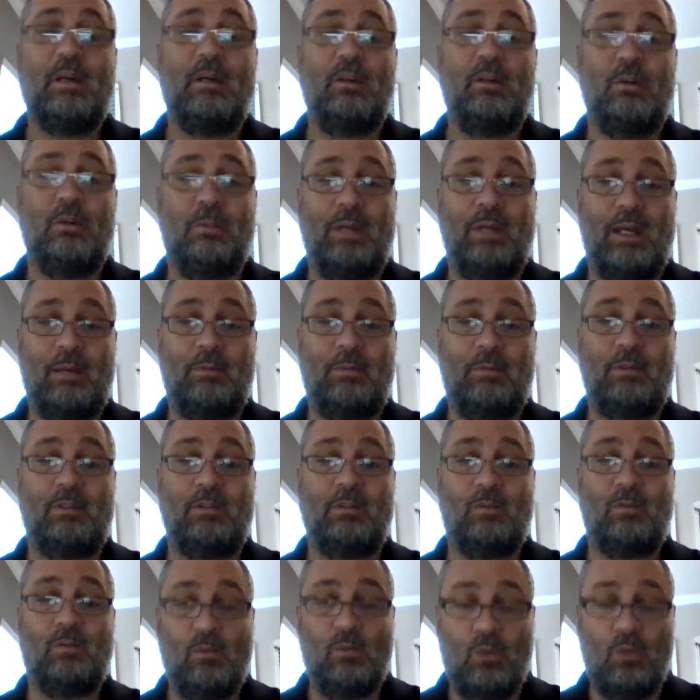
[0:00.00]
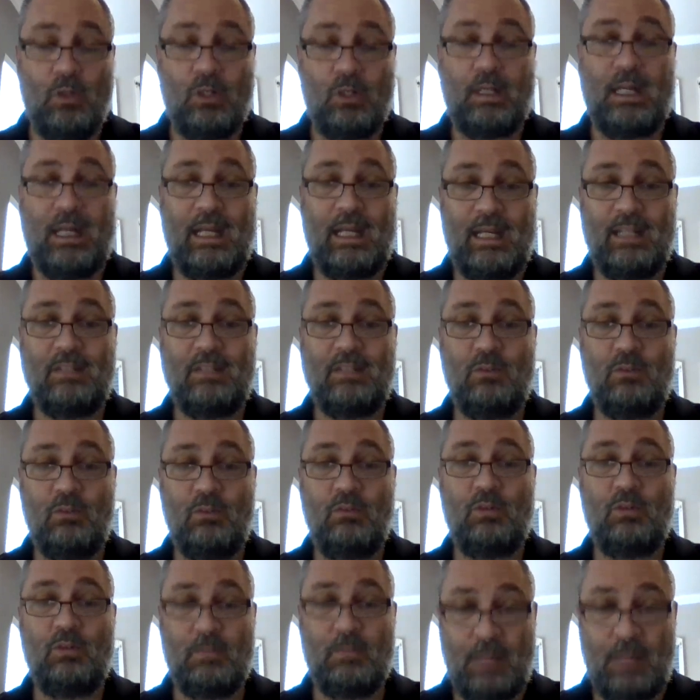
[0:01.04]
you'll be able to look into
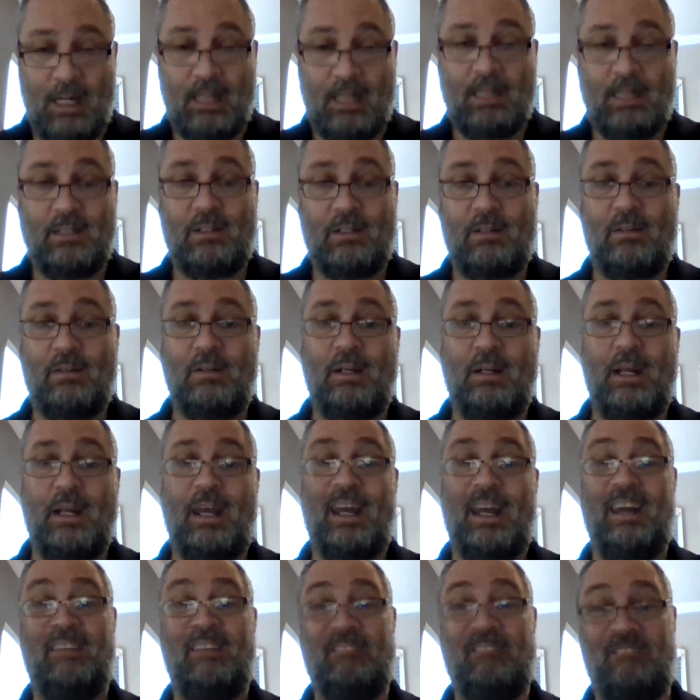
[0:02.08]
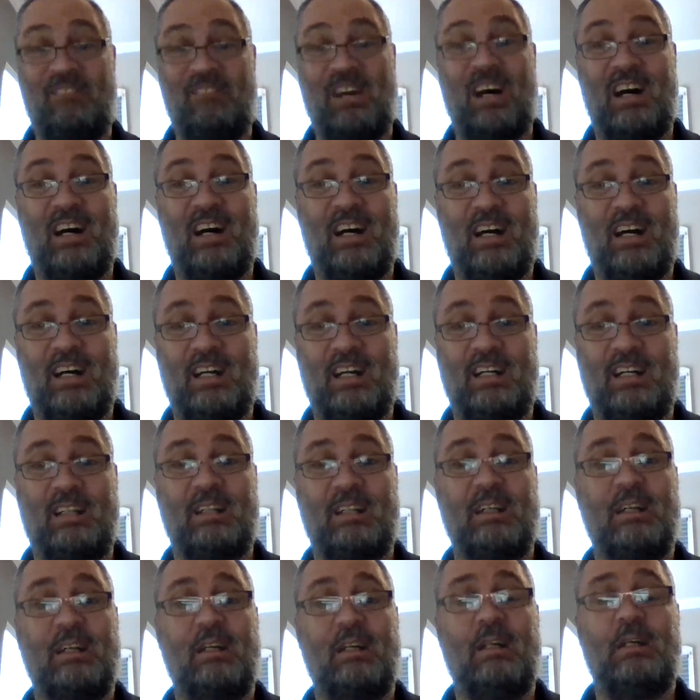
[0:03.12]
your binder and
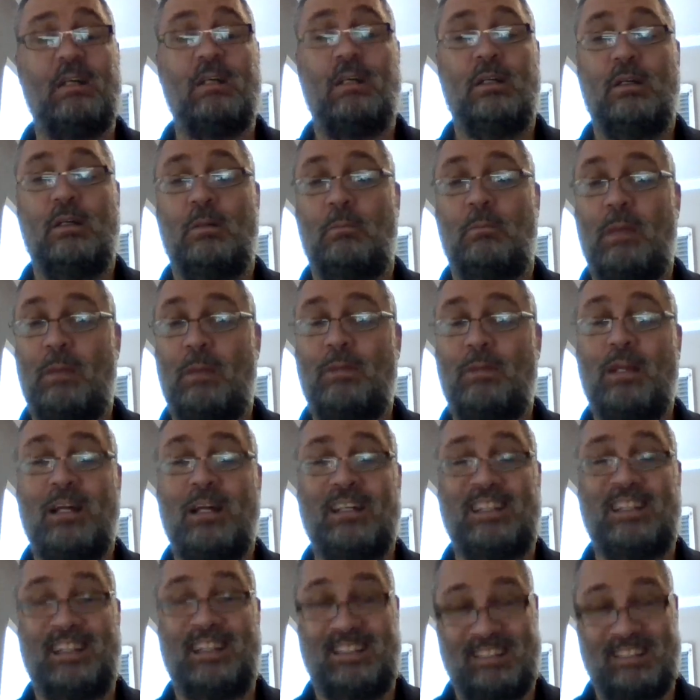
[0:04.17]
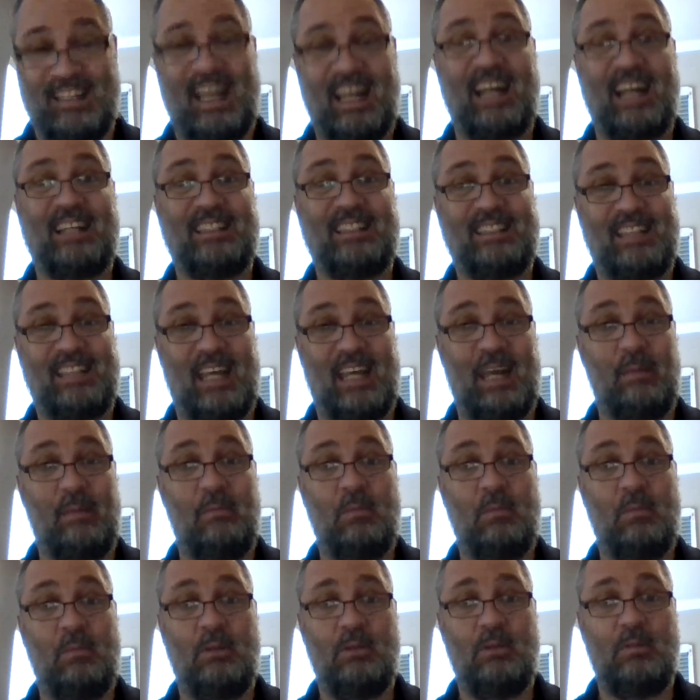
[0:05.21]
find maybe not the exact
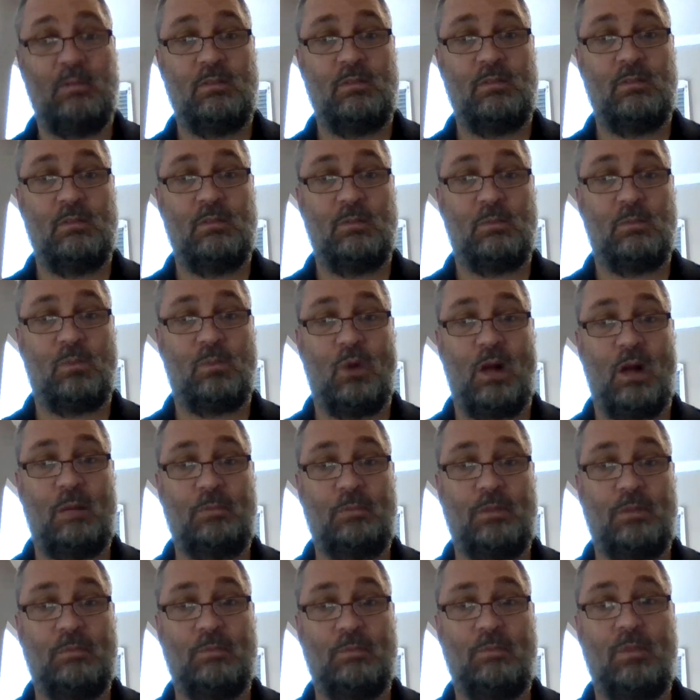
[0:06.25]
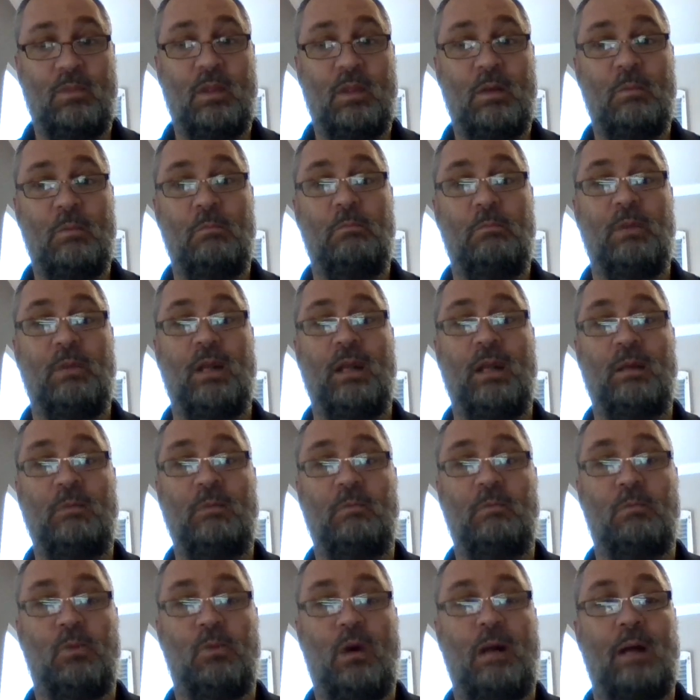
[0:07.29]
same problem, but a
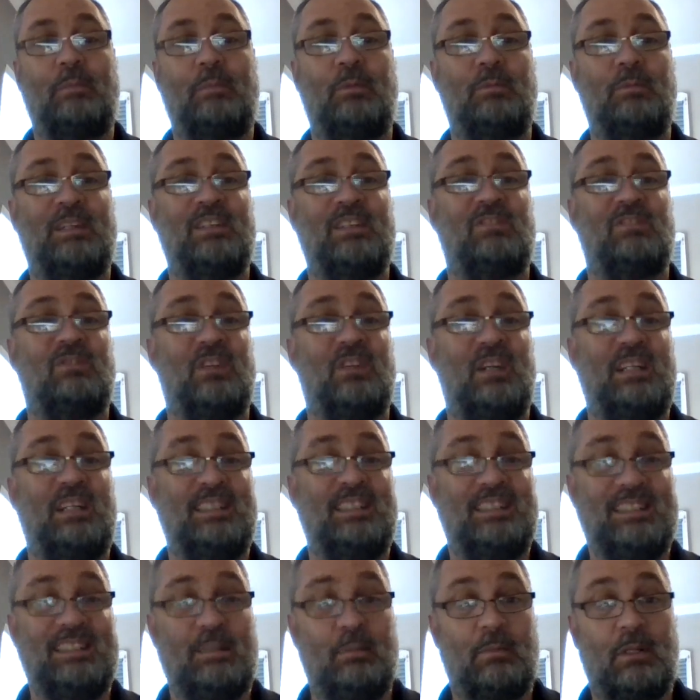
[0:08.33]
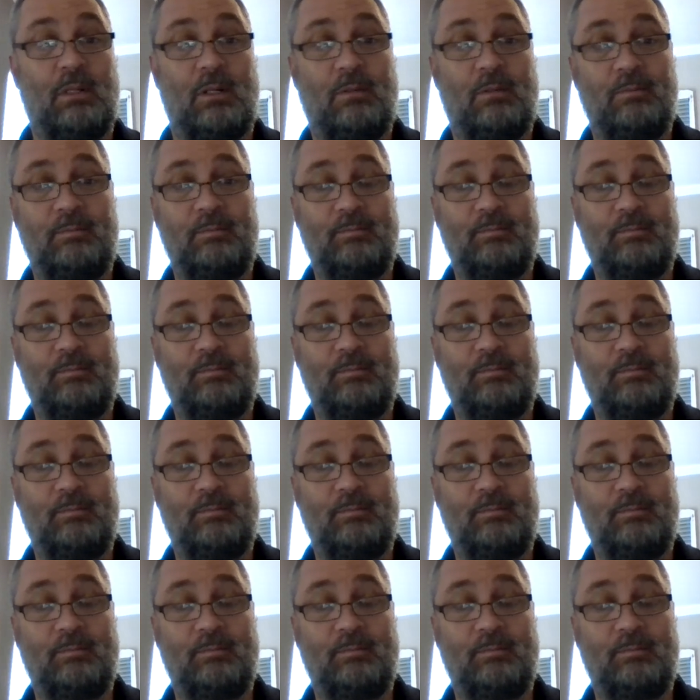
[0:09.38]
problem that's very similar.